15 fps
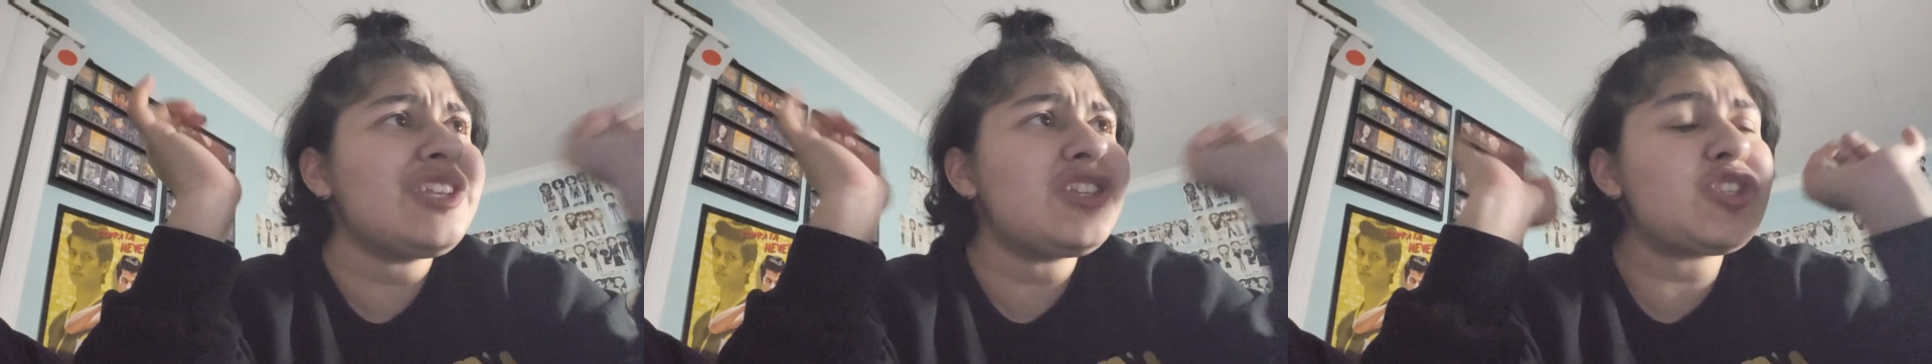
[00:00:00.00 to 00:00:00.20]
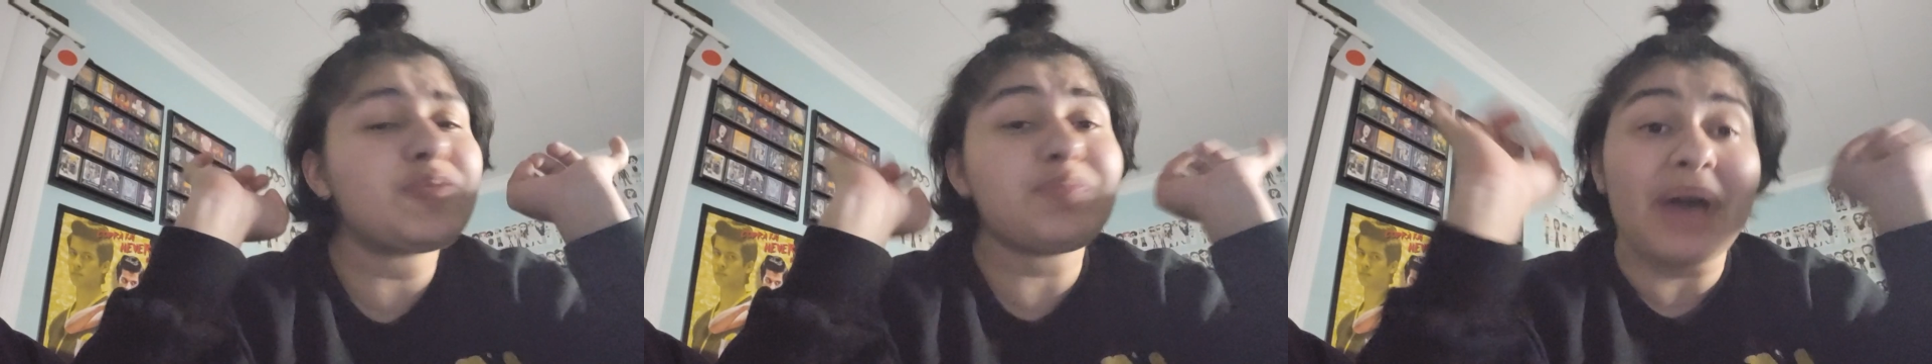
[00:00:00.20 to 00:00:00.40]

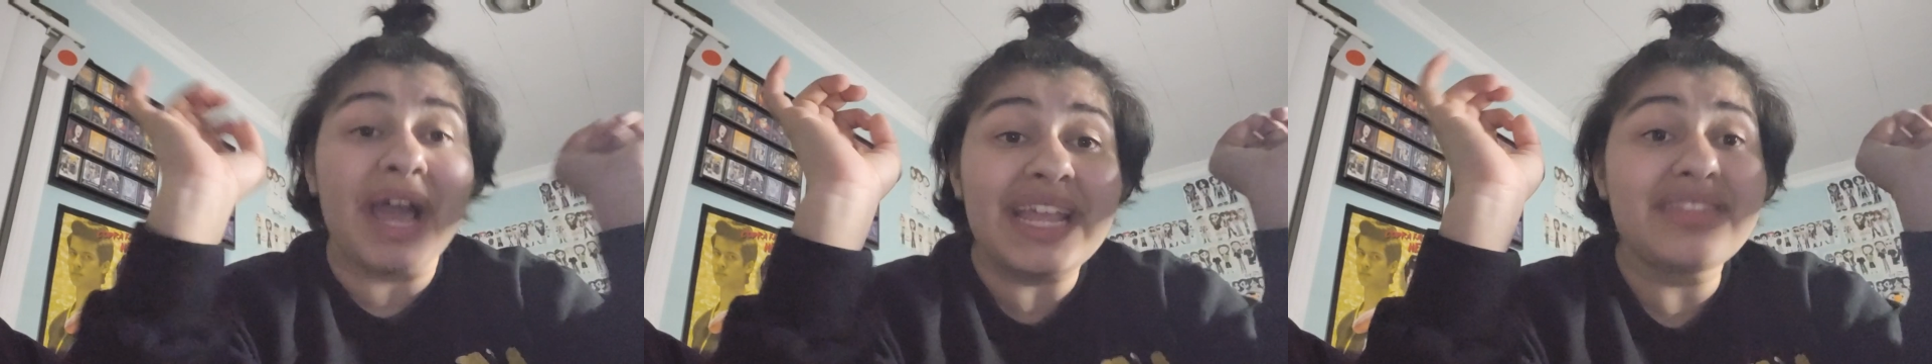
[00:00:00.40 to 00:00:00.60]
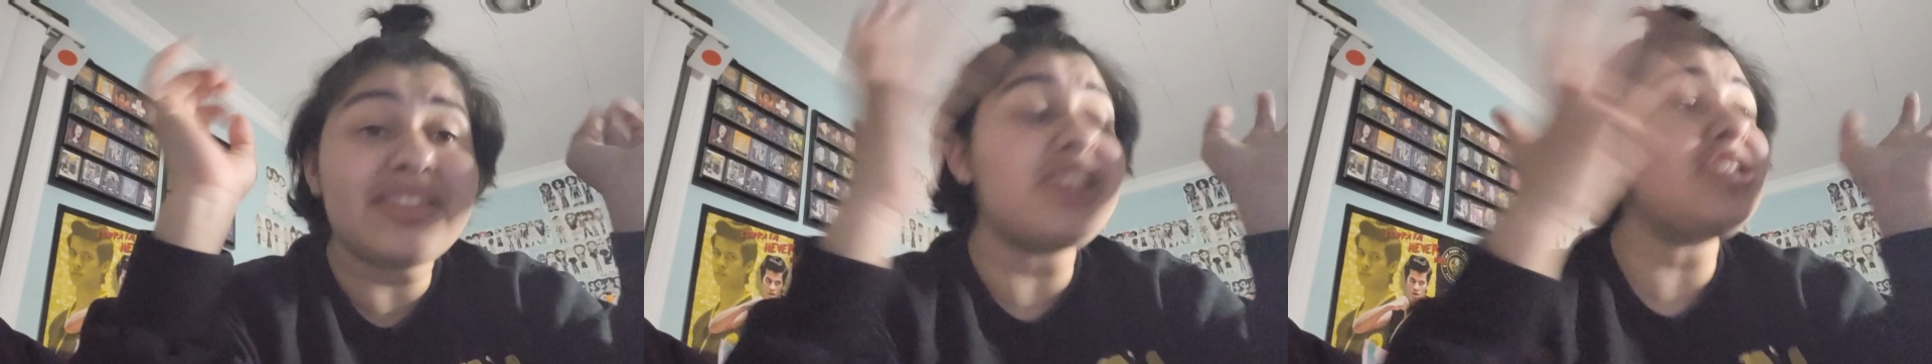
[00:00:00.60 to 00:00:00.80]

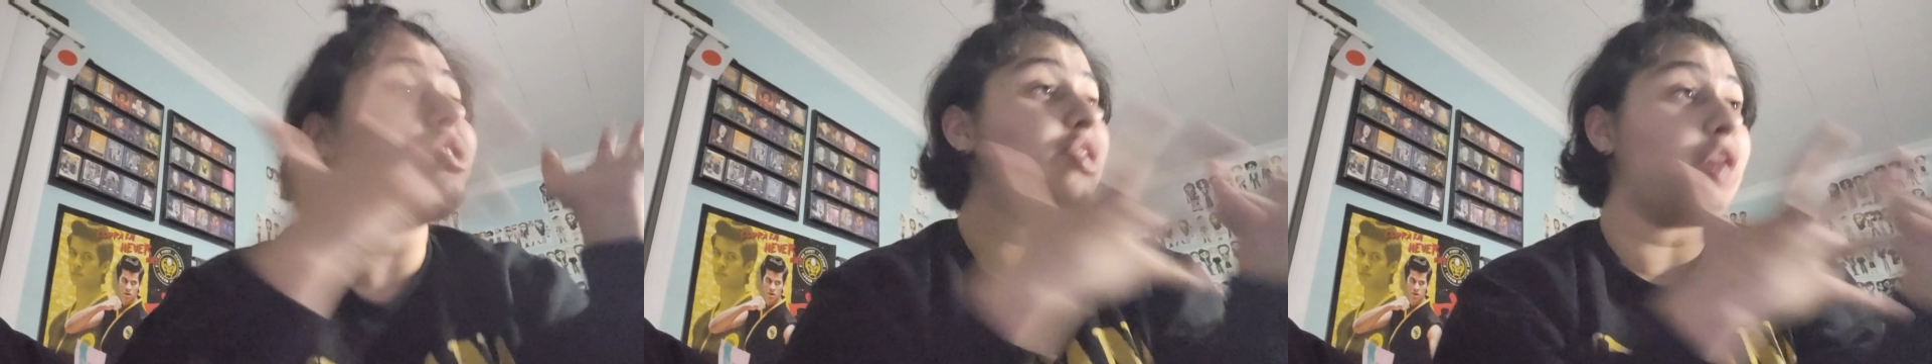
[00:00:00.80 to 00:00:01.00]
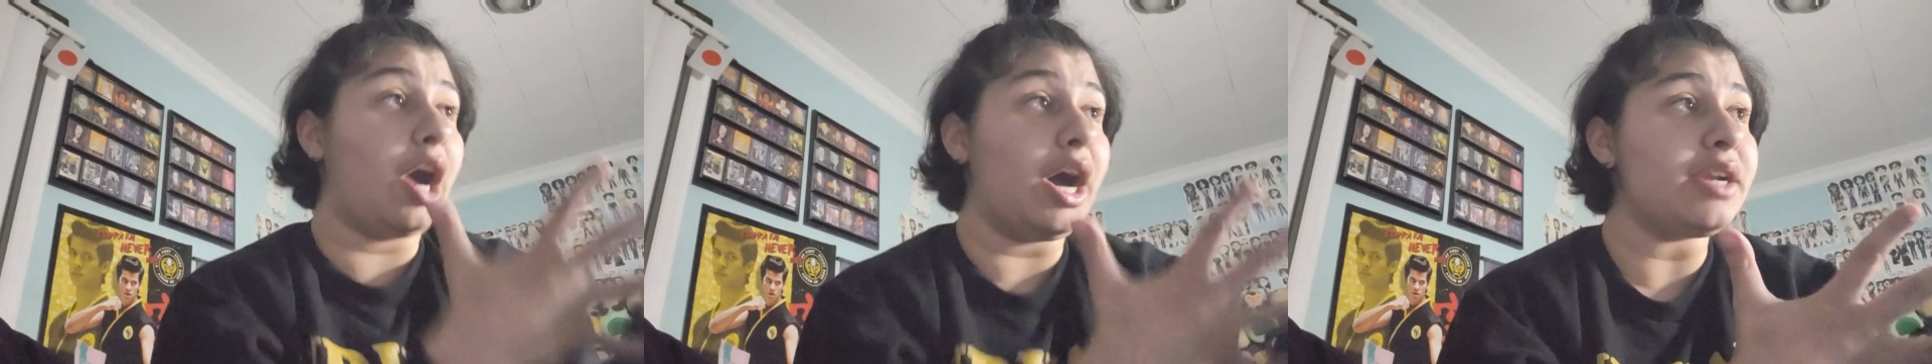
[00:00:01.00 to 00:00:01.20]
despite The
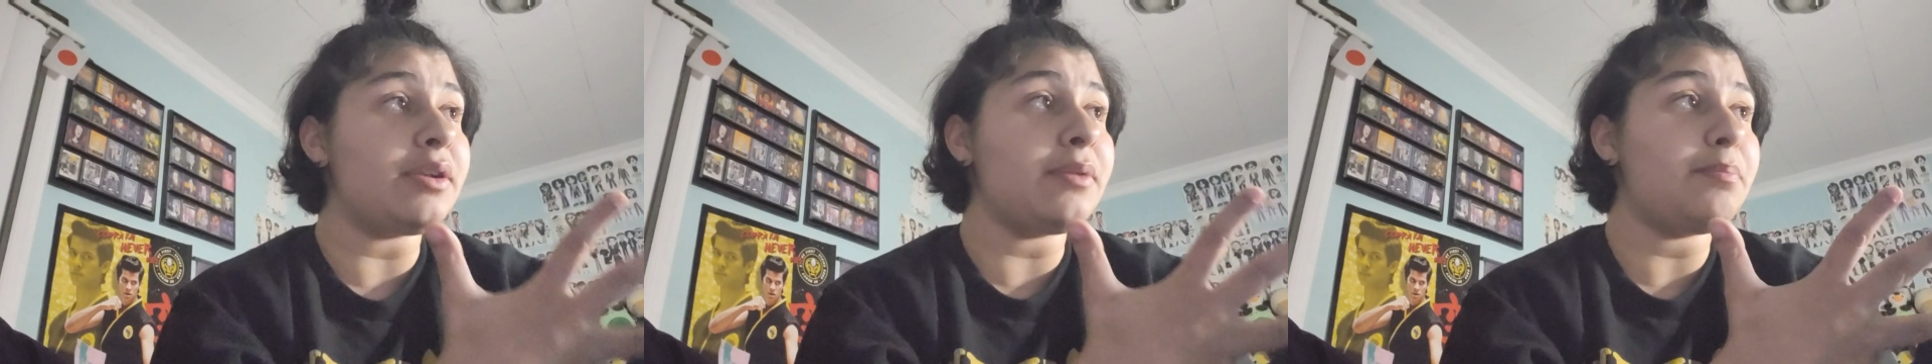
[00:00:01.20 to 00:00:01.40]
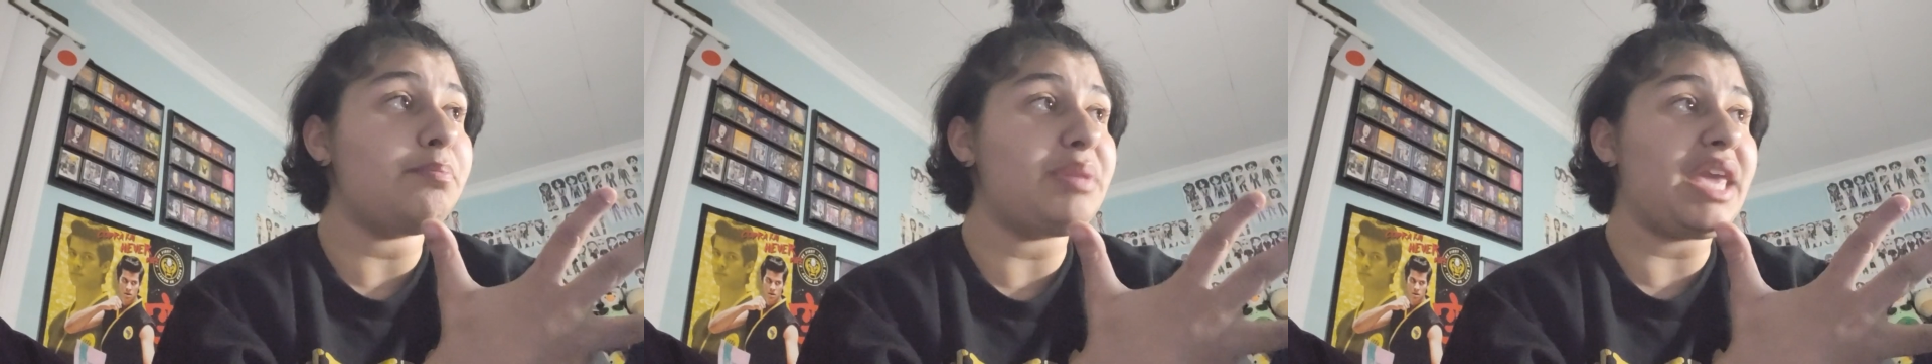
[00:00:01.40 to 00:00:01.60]

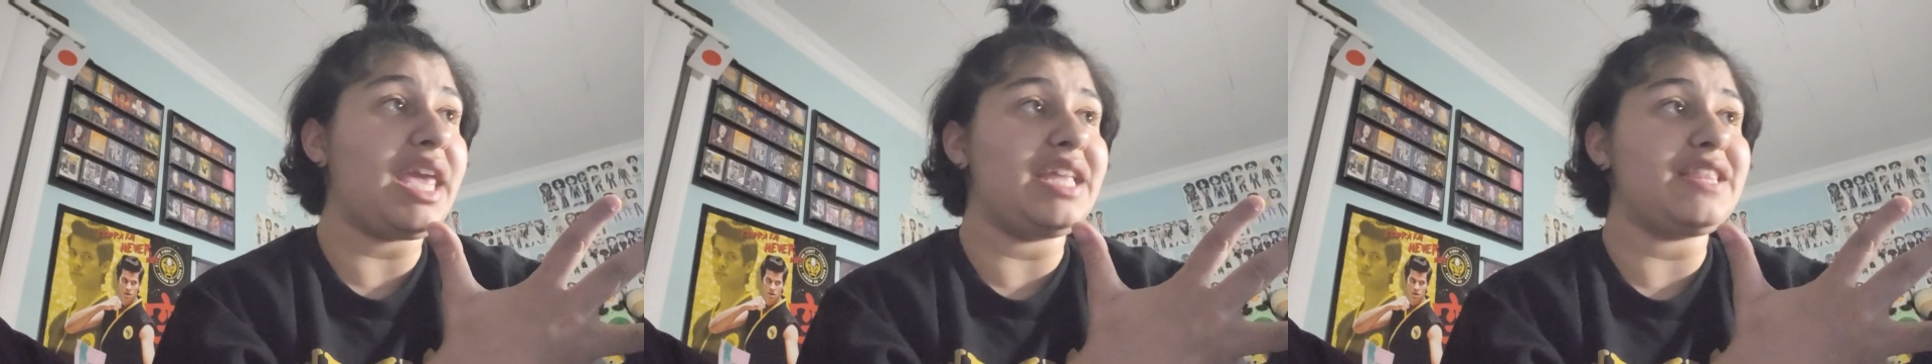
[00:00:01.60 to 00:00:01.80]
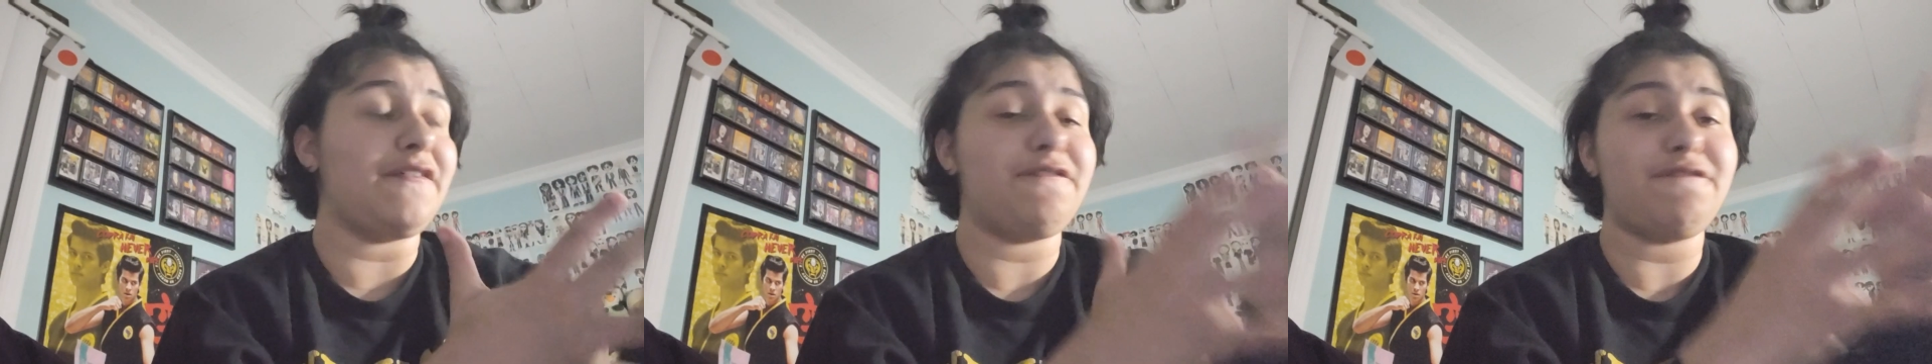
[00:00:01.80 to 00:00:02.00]
Nun
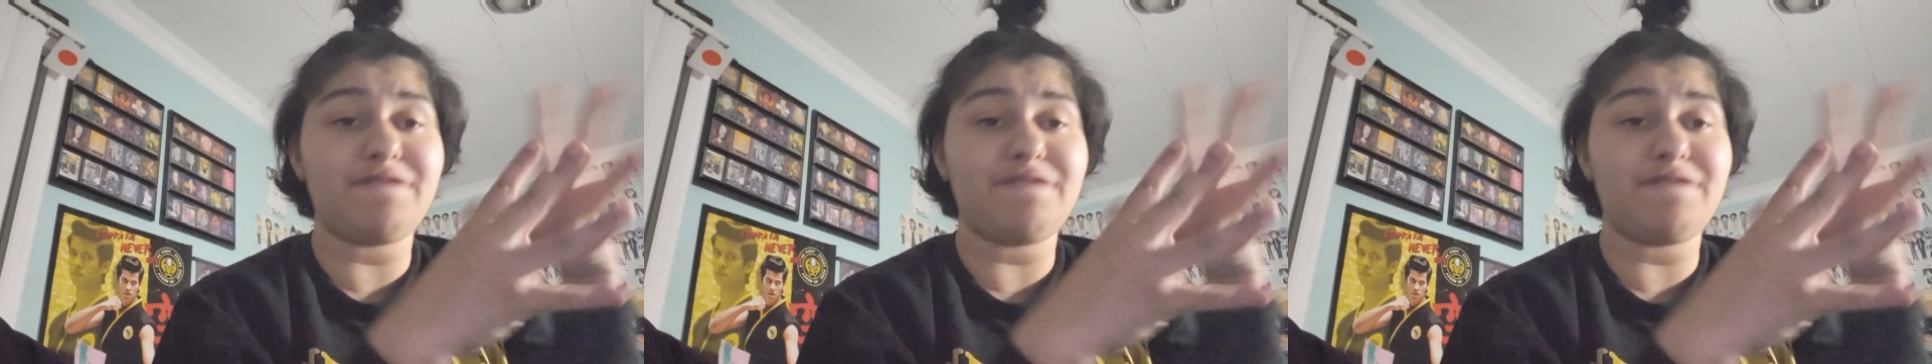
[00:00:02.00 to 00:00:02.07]
being the